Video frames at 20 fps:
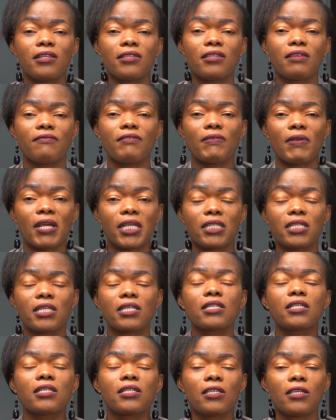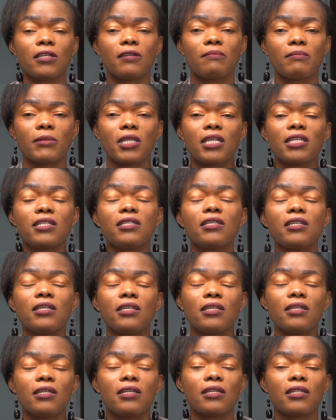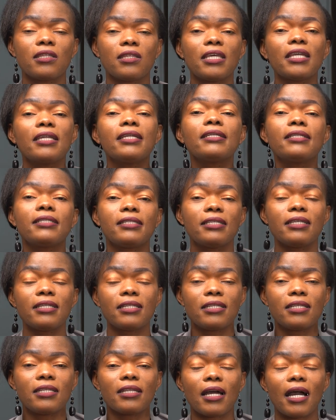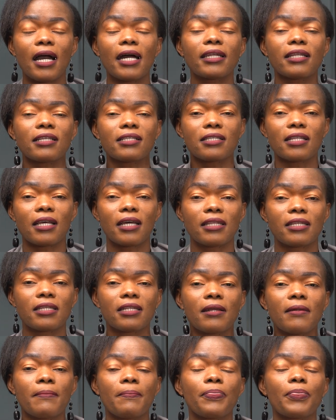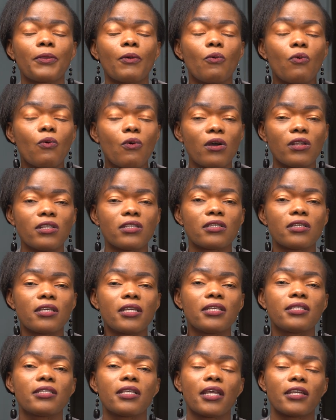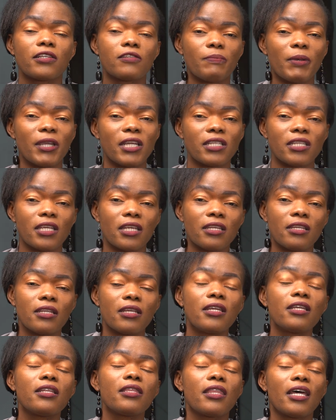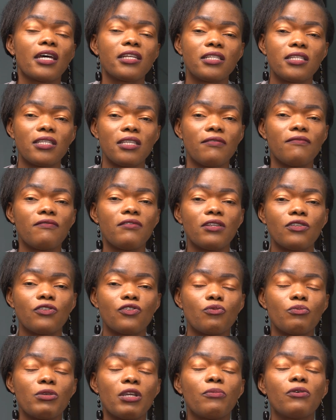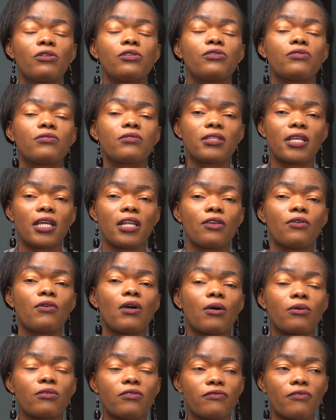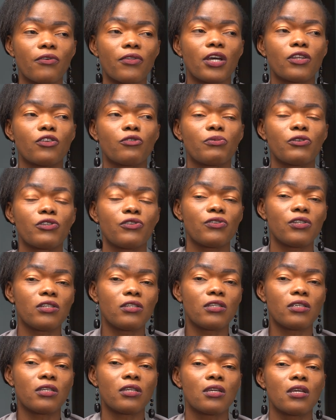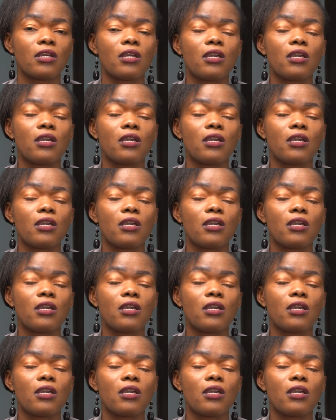CV writing team, they indeed understand what is expected in that CV to be able to sell you out for that opportunity